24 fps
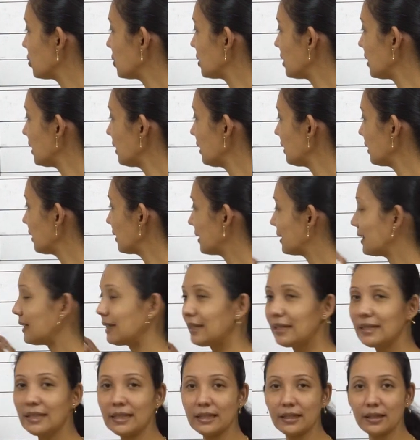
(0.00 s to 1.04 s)
T
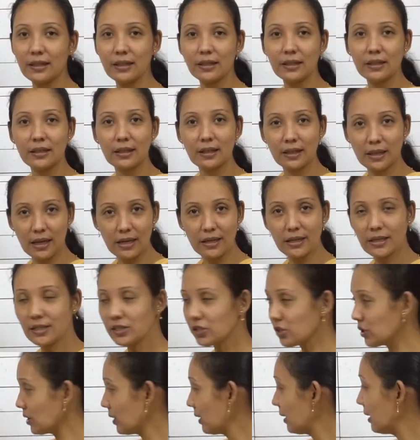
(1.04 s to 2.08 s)
E,
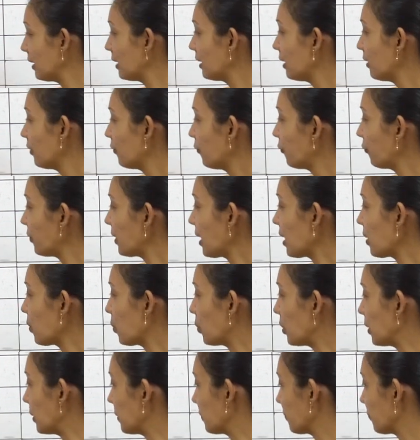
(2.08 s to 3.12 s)
kite.
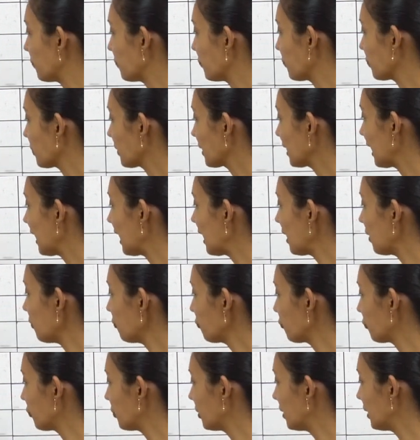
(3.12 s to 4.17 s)
Flower,
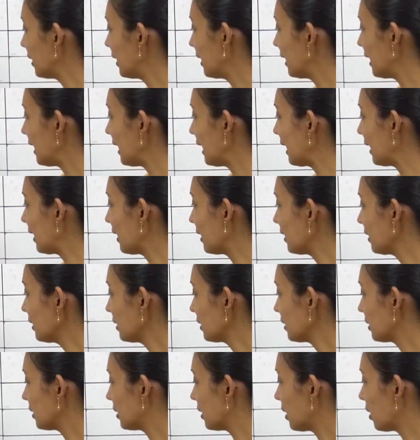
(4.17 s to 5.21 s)
F L
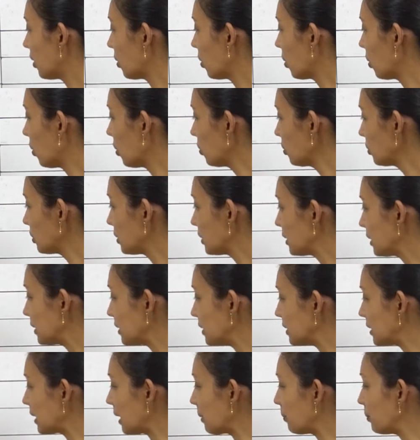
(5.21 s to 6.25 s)
O
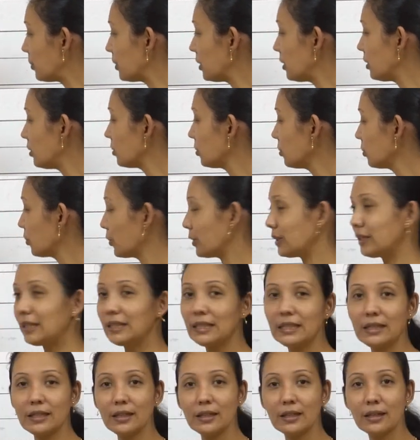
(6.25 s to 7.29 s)
W
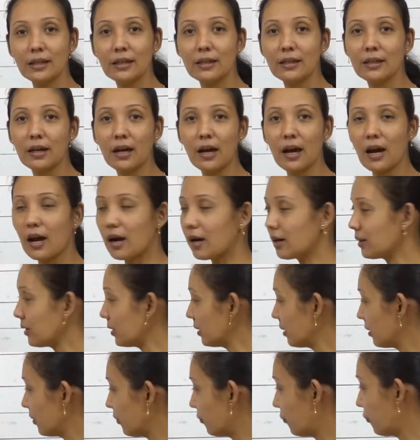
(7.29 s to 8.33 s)
E
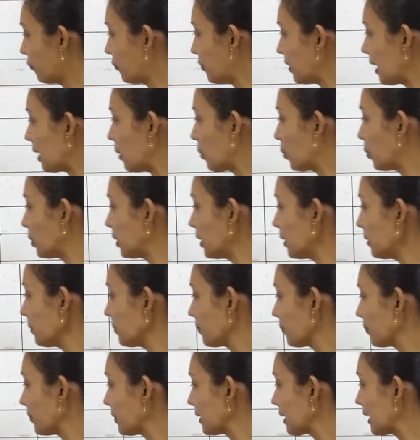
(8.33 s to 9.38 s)
R, flower.
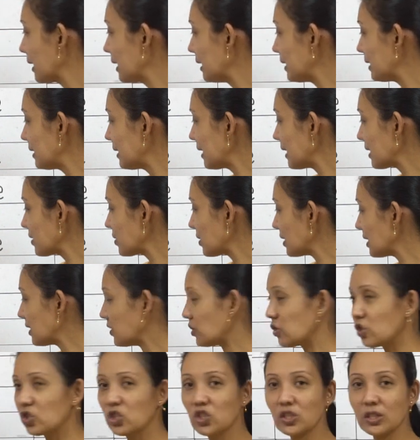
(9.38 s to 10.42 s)
Next
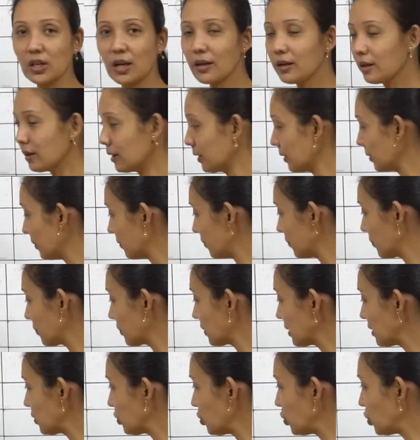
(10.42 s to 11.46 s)
is jug,
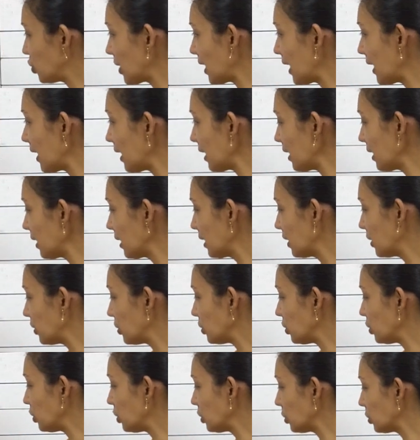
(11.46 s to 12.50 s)
J
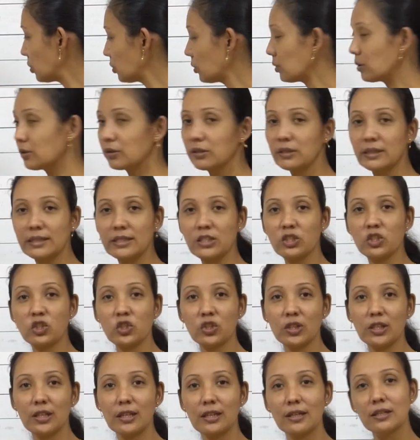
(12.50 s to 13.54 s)
U
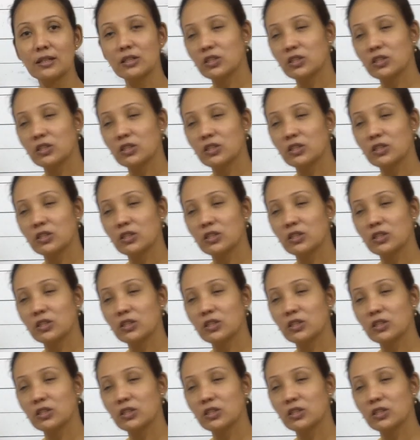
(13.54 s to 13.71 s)
G,